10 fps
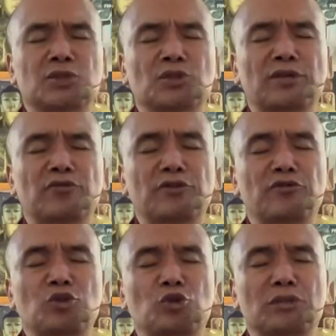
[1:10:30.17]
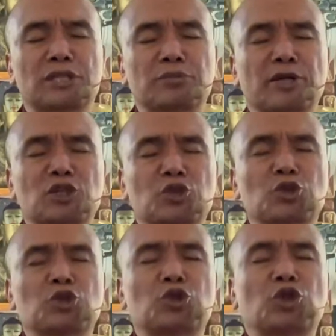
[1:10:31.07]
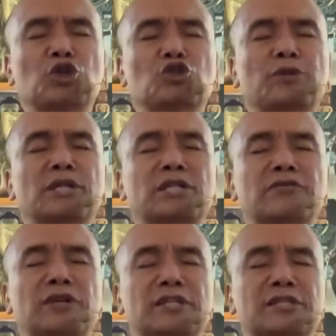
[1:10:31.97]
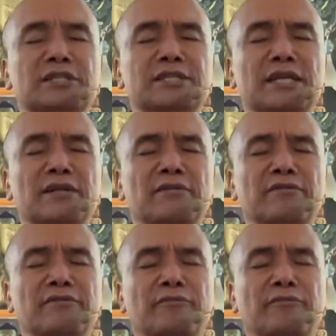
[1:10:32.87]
So therefore, even this mind is also not identified as the self.